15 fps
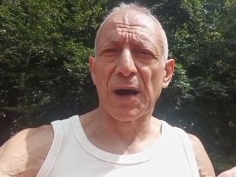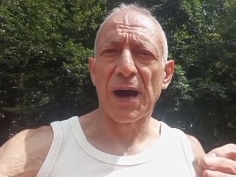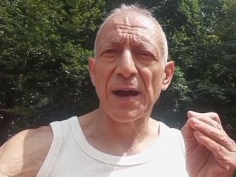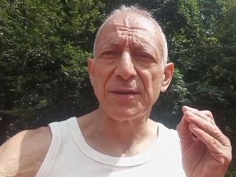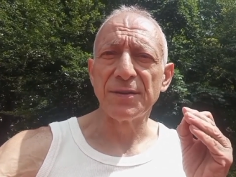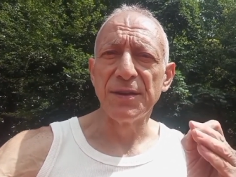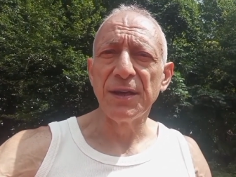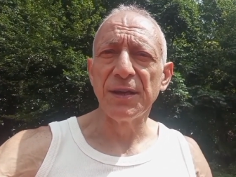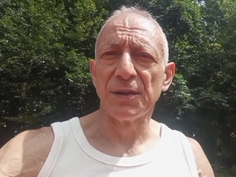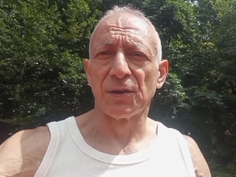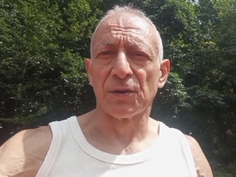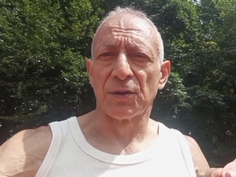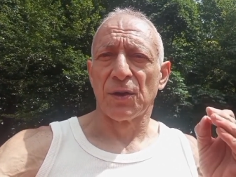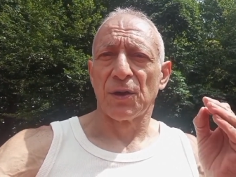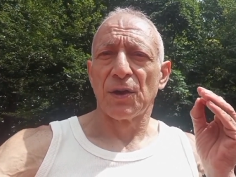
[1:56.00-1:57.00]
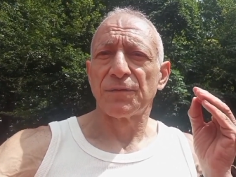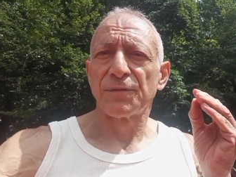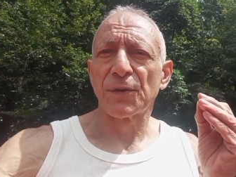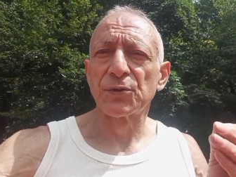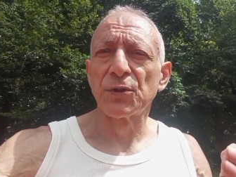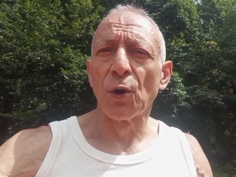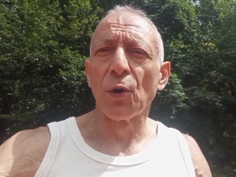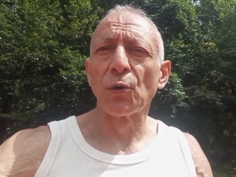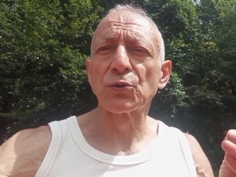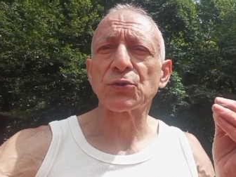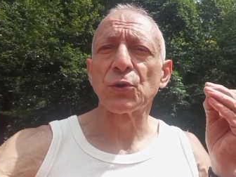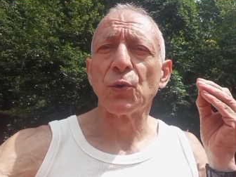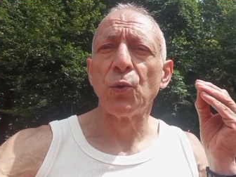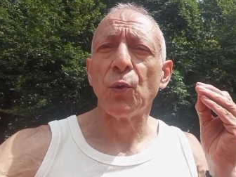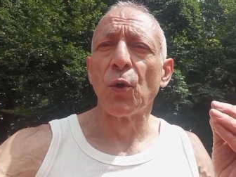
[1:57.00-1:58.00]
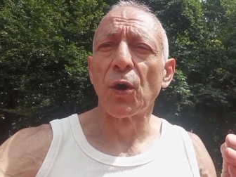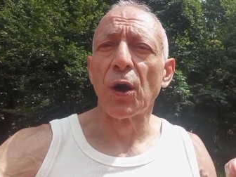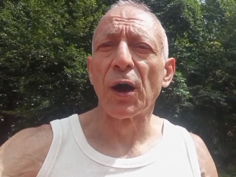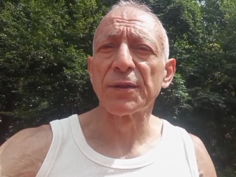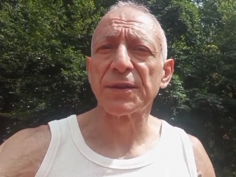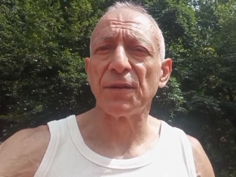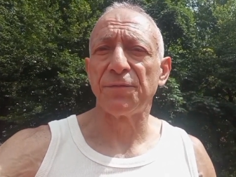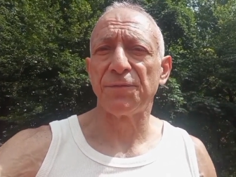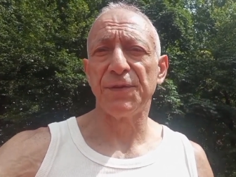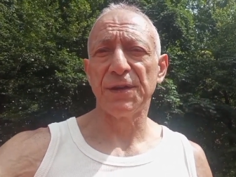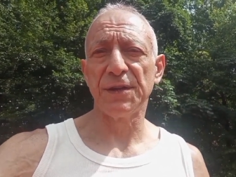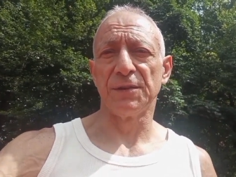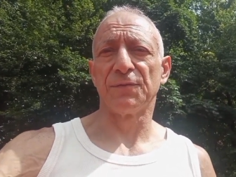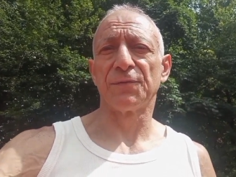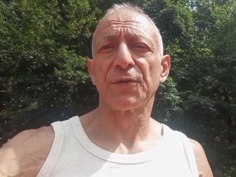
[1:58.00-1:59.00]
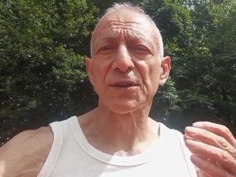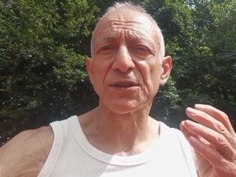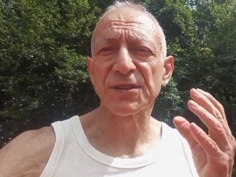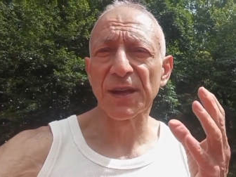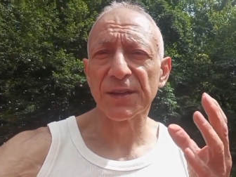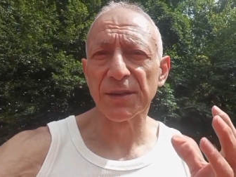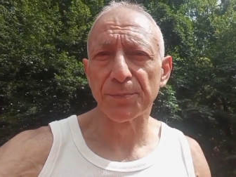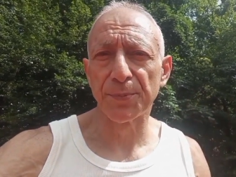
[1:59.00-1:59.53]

ideal for those who are on their feet for extended